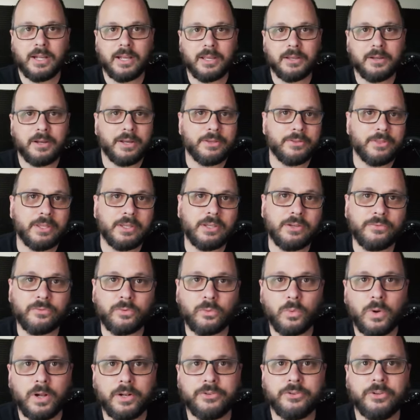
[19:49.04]
I, I thank you
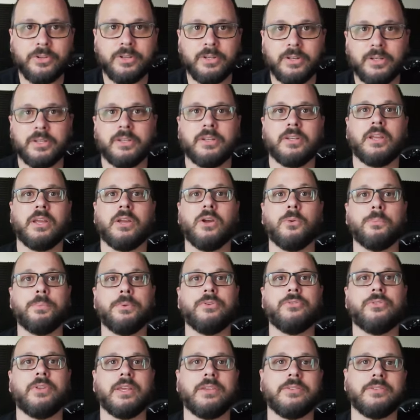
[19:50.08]
for watching, and I hope
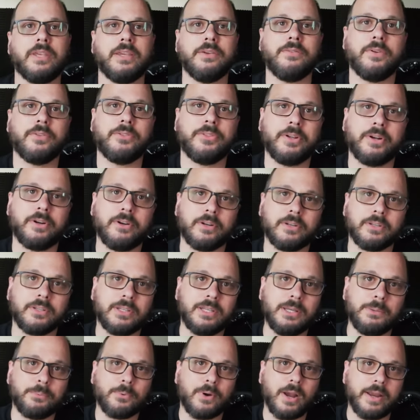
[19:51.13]
you stay safe out there and
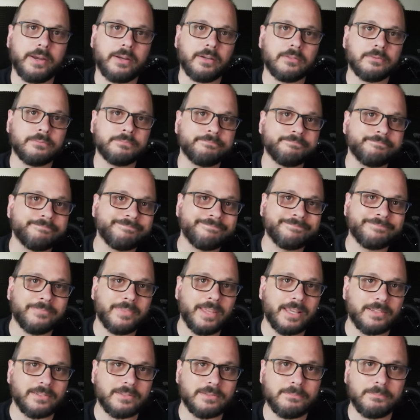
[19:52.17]
keep riding.
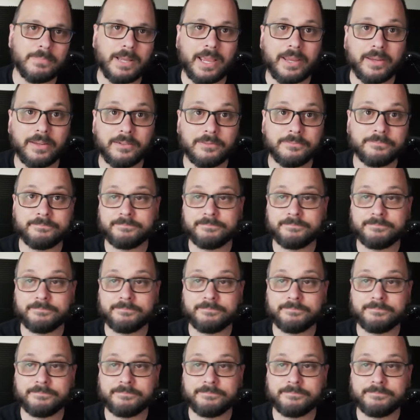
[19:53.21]
Thanks. Bye.